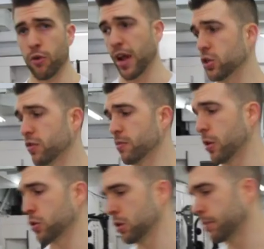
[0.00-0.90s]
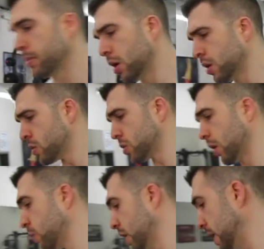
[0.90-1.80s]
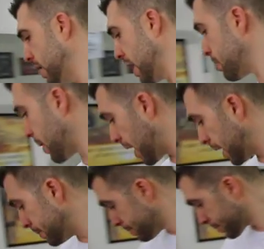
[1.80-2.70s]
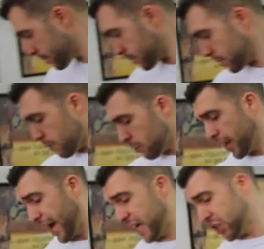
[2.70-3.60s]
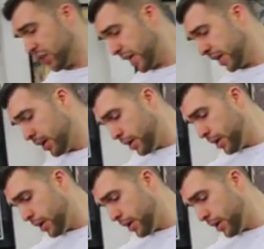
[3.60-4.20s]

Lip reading: range of motion. So a really neat bar. Actually,